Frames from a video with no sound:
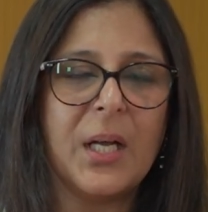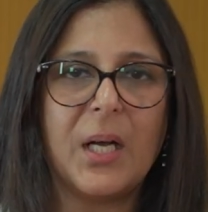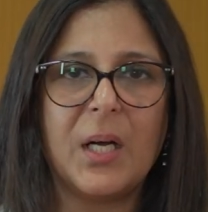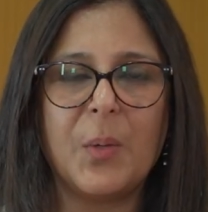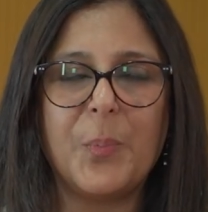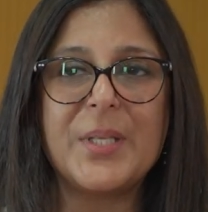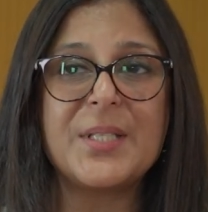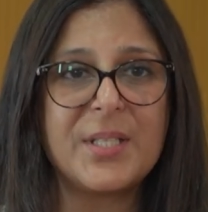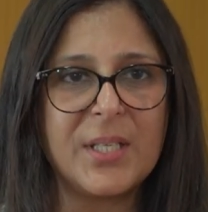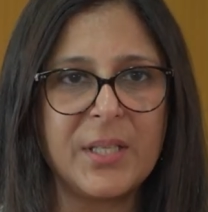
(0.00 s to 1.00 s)
but
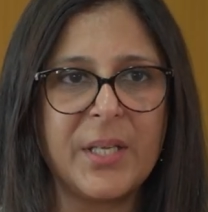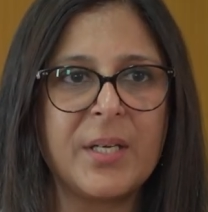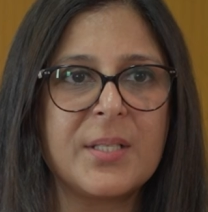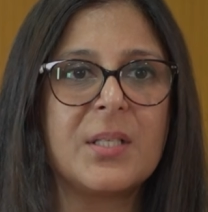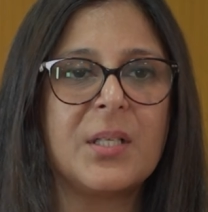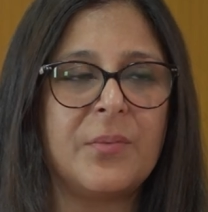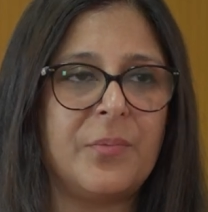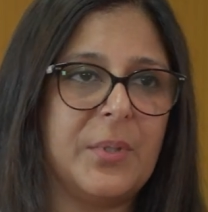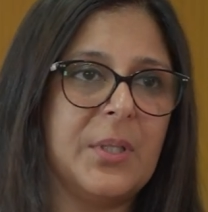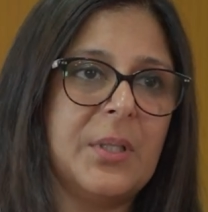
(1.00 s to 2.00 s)
still they deserve
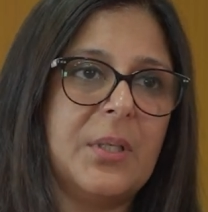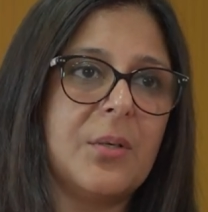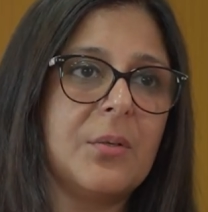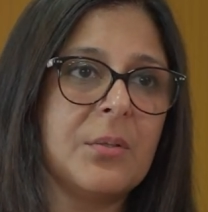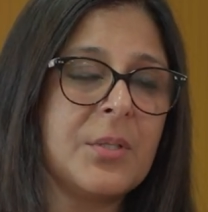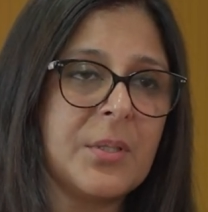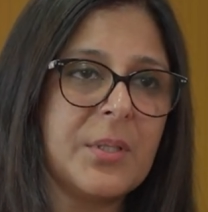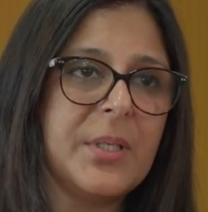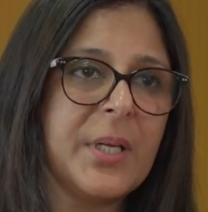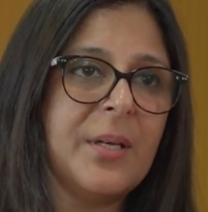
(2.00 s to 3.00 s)
a good
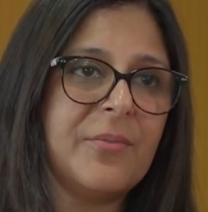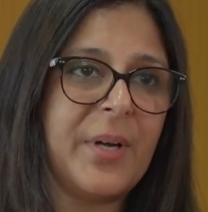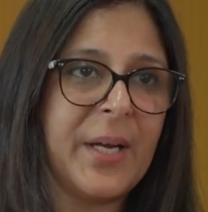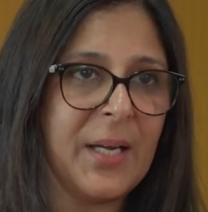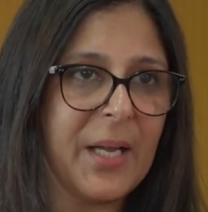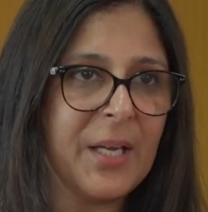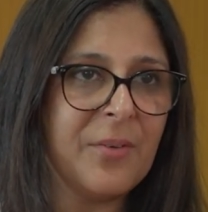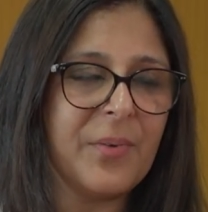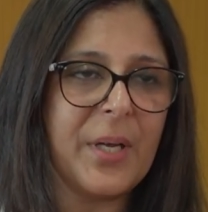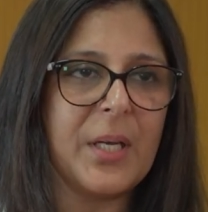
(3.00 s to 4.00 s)
dignified
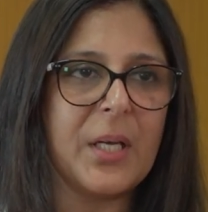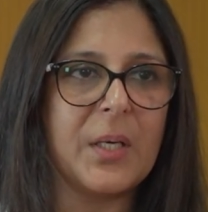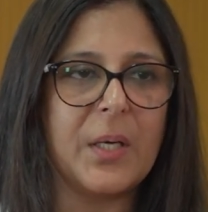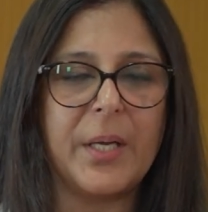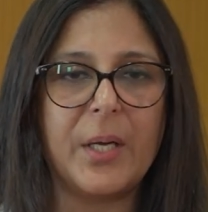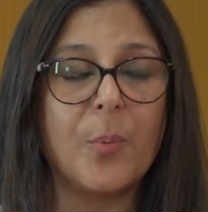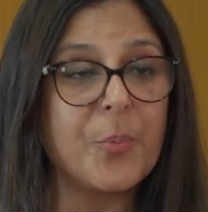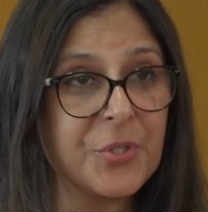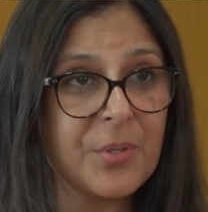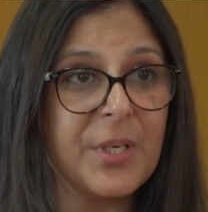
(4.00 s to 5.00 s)
life and an
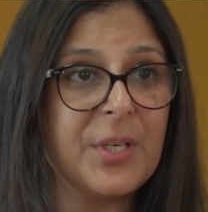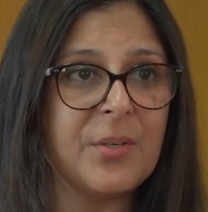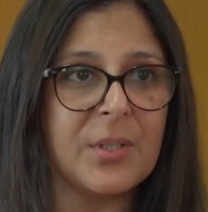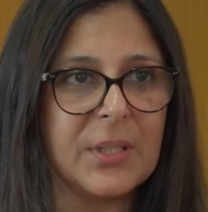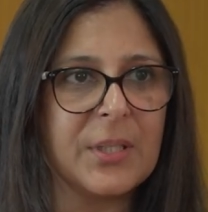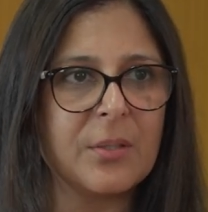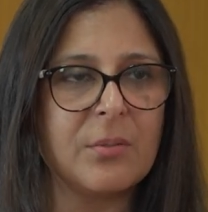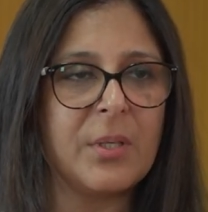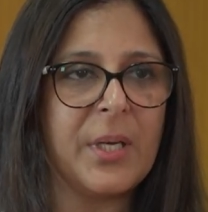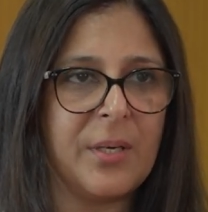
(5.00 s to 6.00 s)
opportunity to earn a
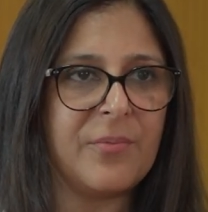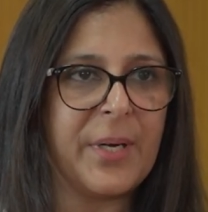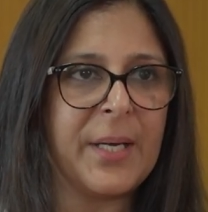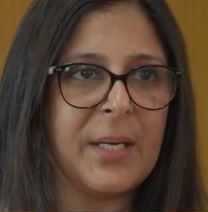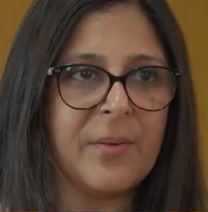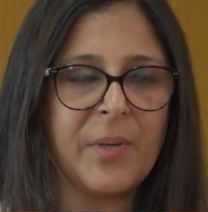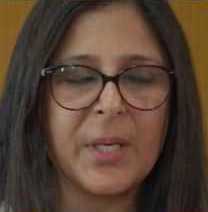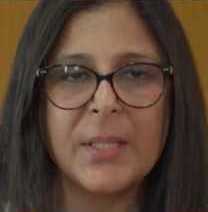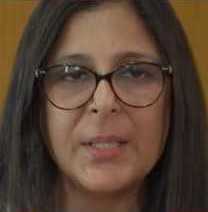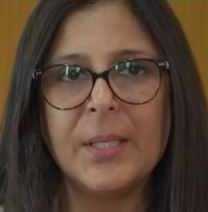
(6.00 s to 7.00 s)
good dignified living.